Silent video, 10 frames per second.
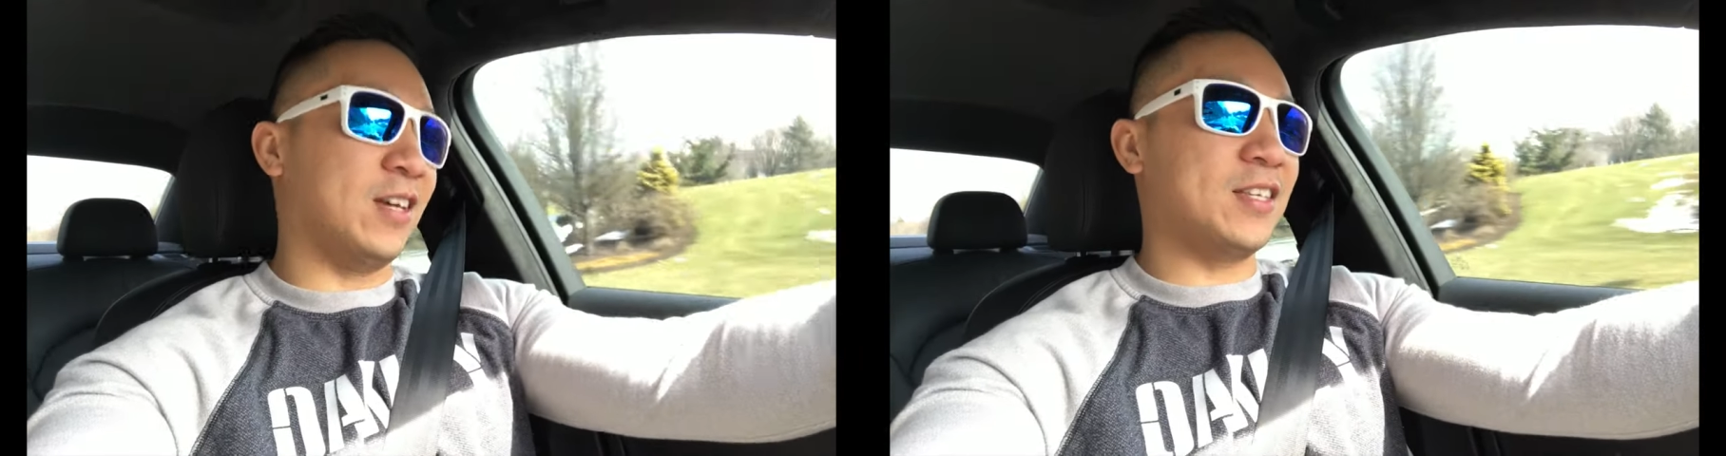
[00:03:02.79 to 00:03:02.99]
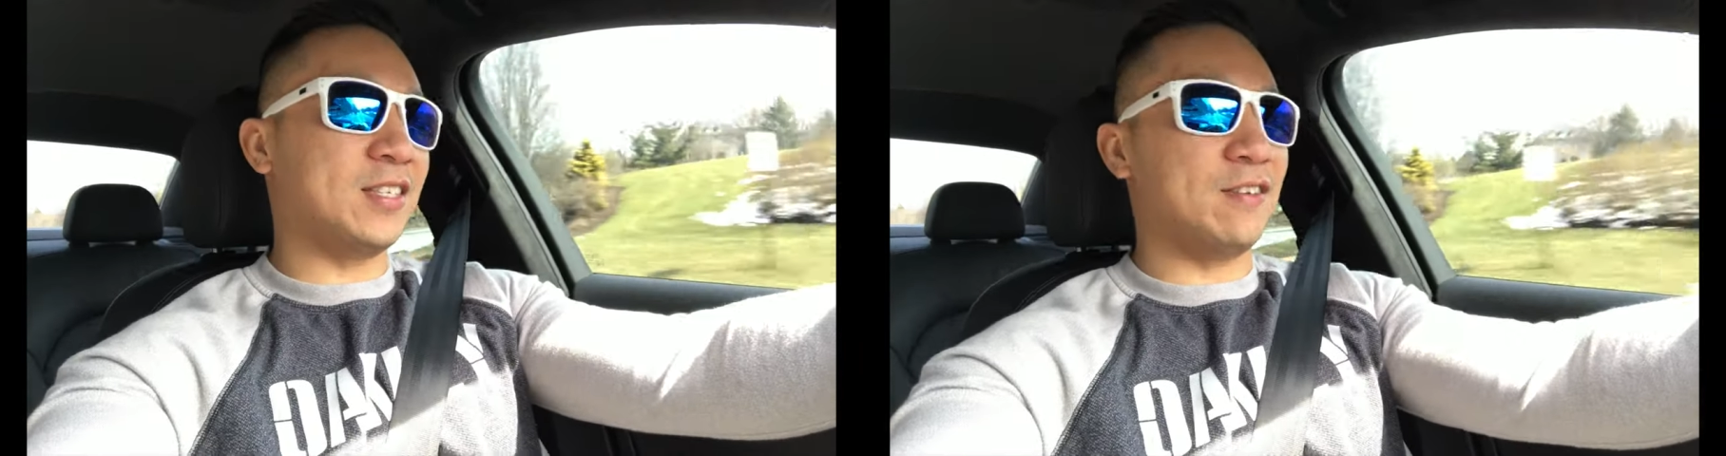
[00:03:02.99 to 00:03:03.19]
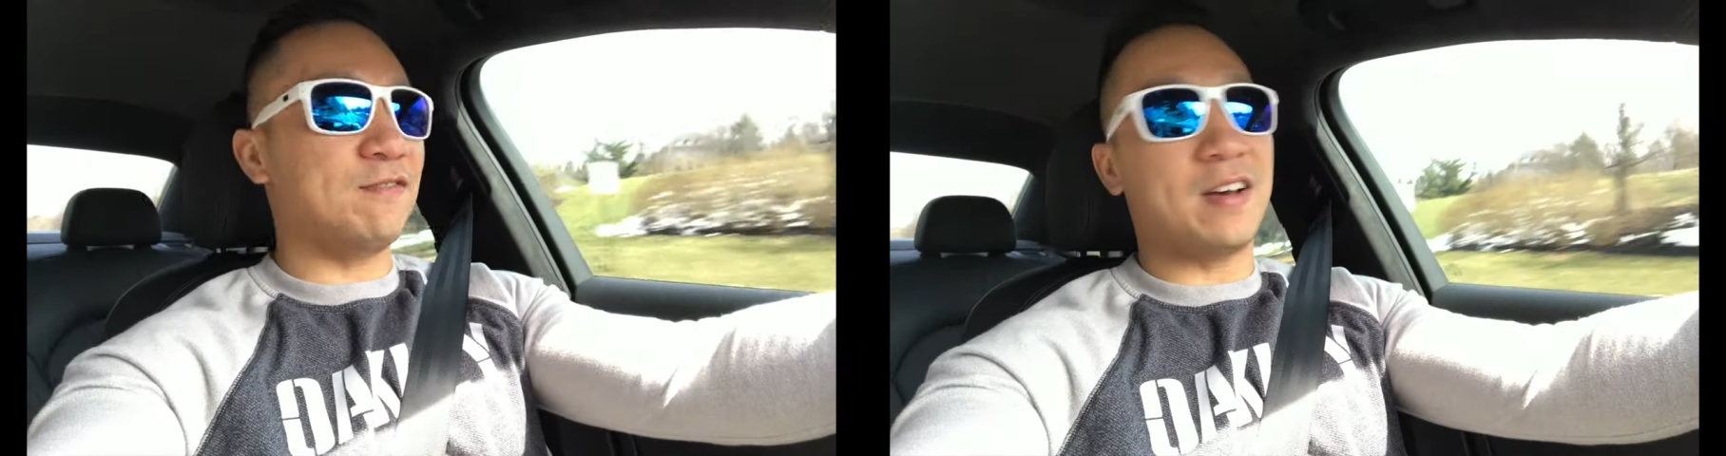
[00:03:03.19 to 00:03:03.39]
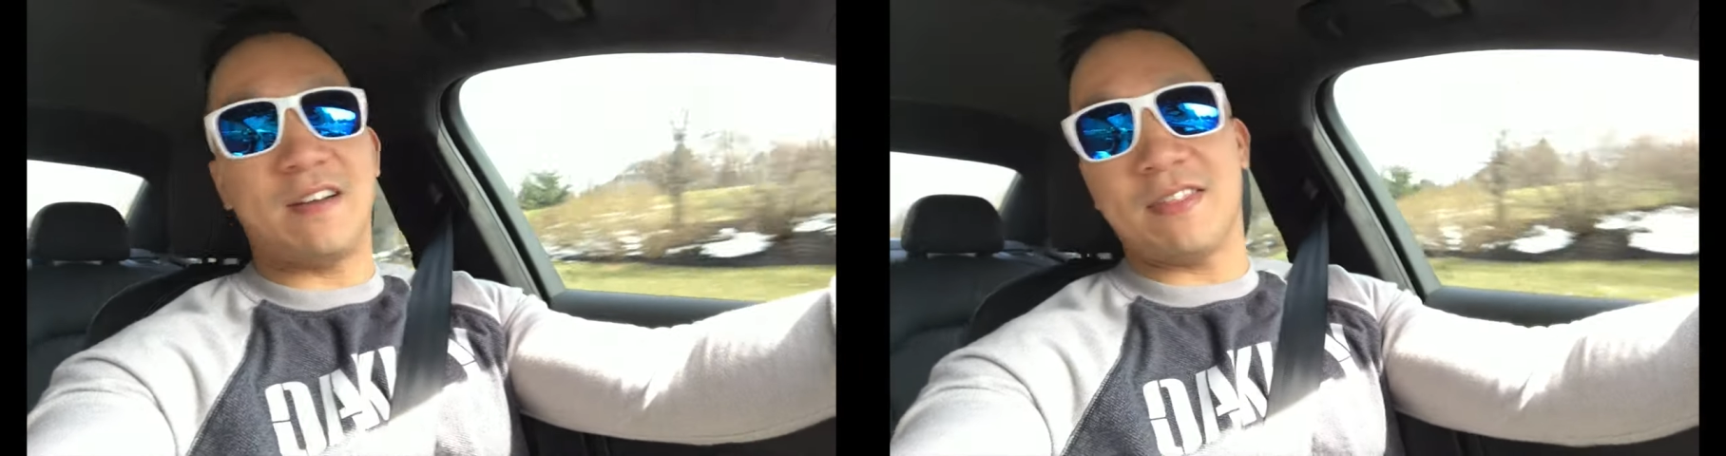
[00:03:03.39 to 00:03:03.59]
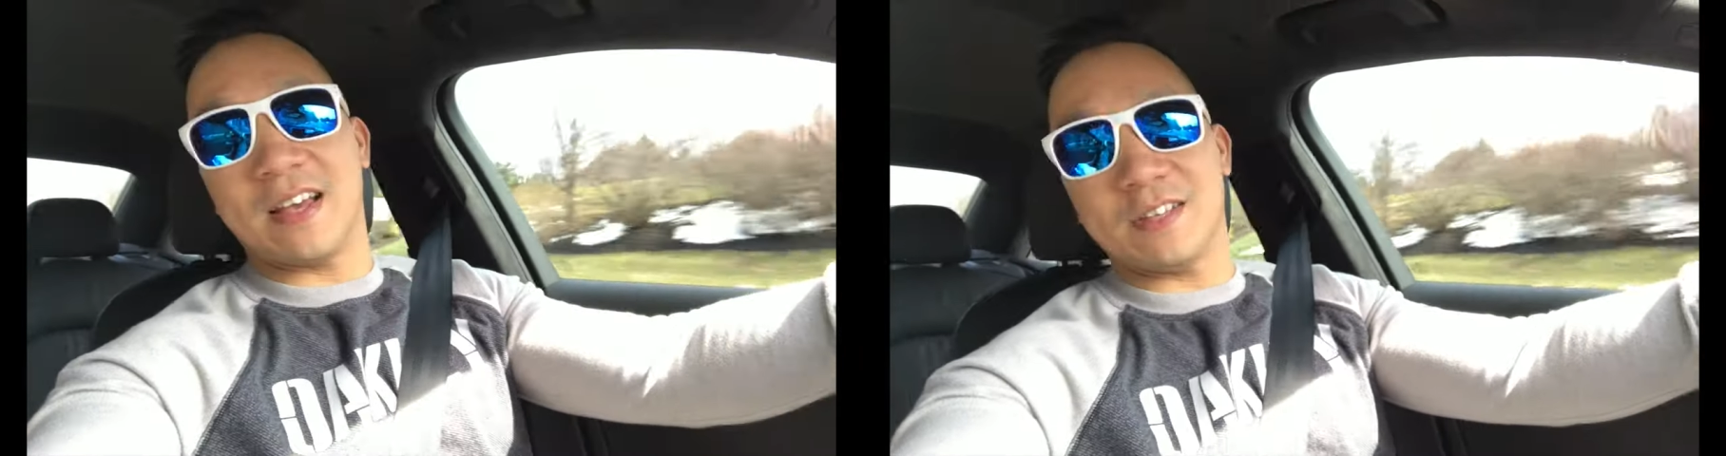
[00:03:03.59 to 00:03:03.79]
less than
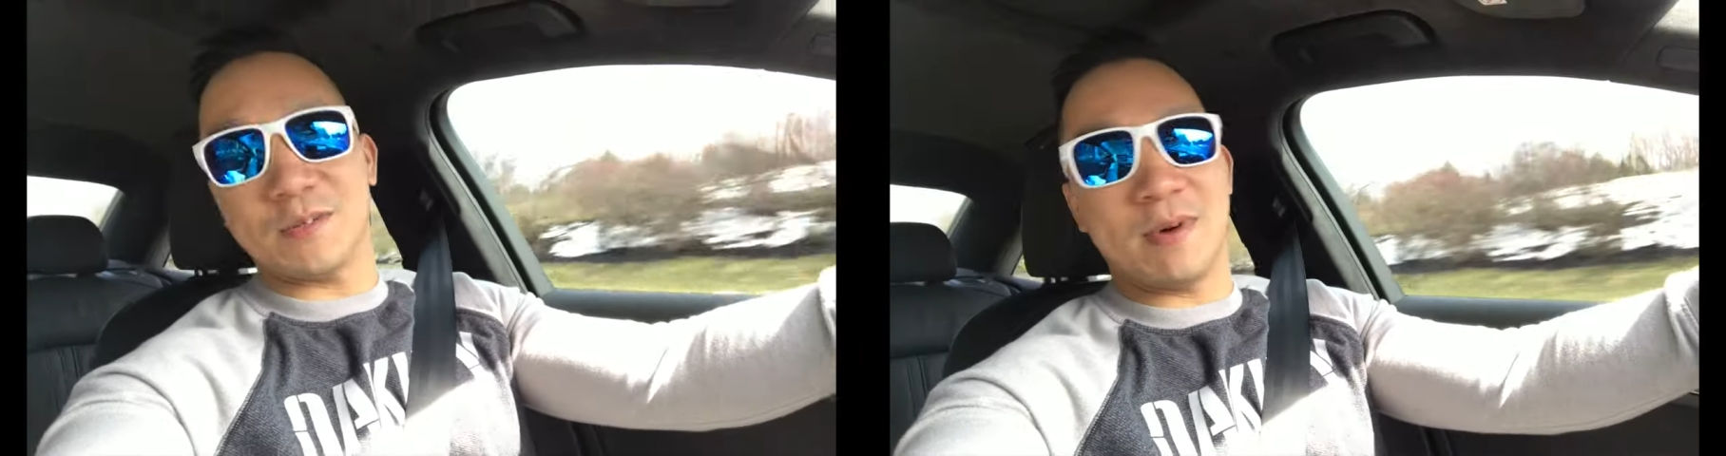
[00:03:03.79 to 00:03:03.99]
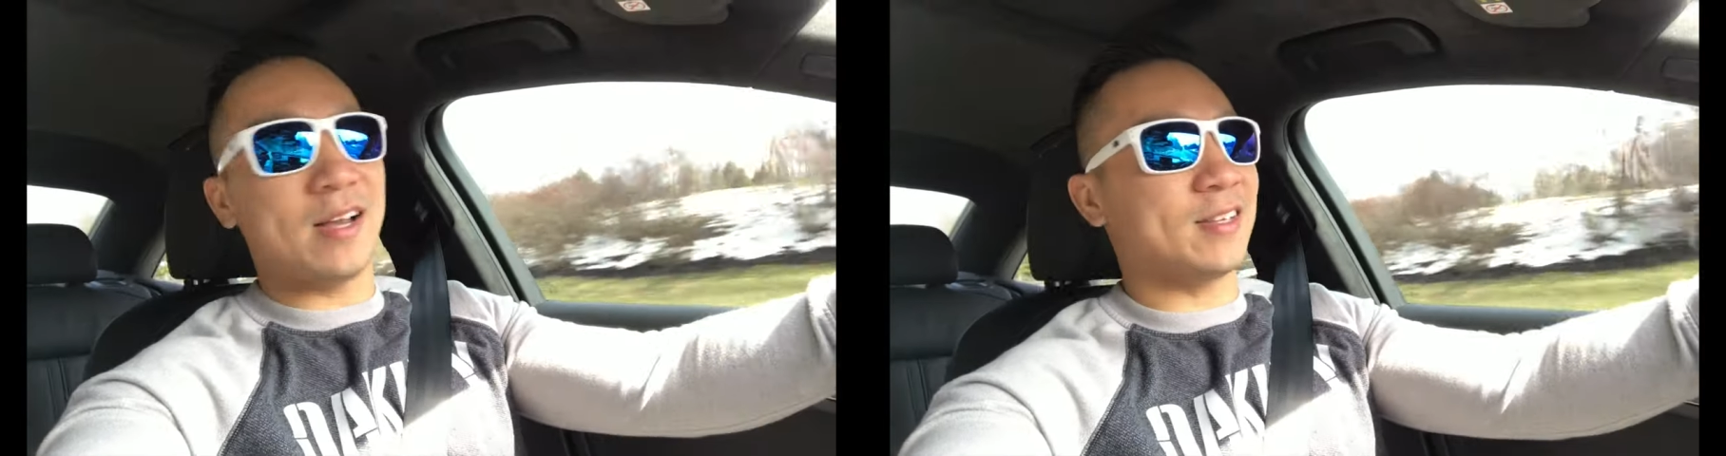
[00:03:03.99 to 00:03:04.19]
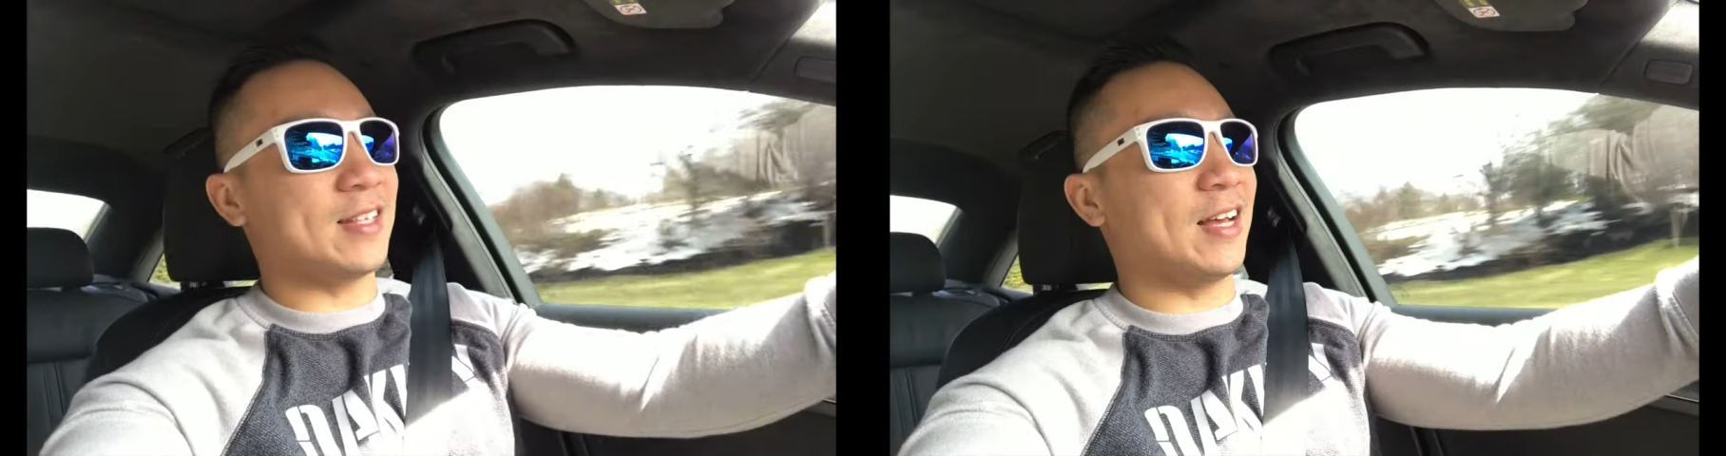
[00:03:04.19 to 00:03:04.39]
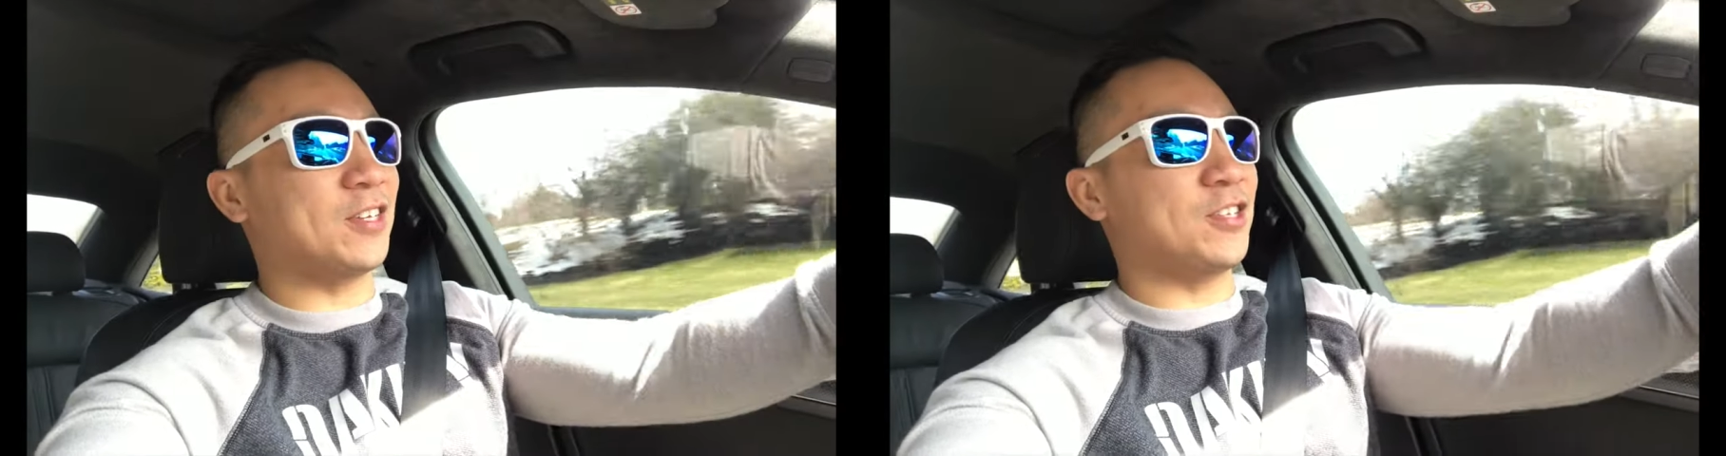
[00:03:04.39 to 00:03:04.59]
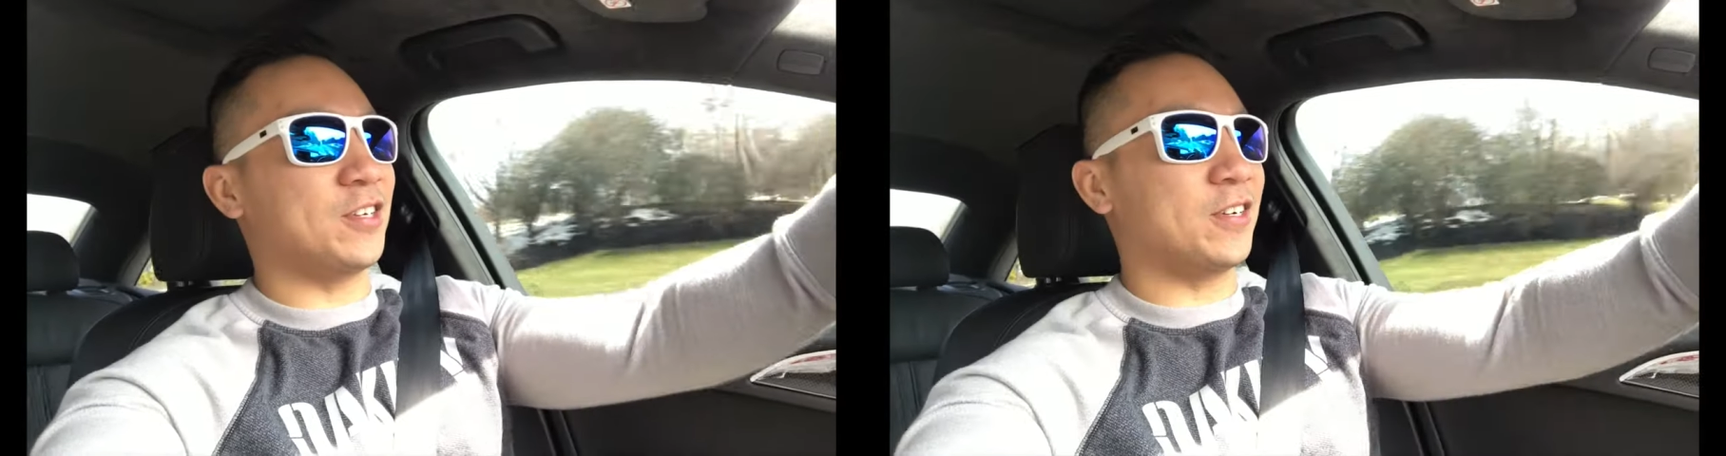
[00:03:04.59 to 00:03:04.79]
5,000 miles
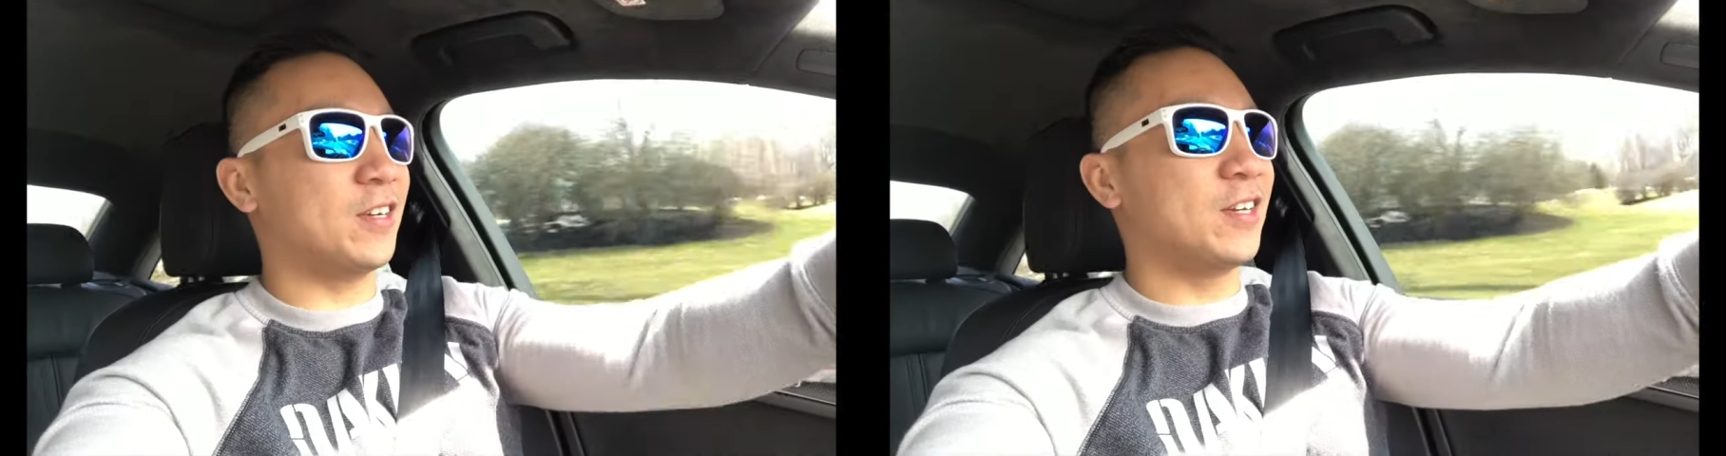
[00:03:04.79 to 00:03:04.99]
last year.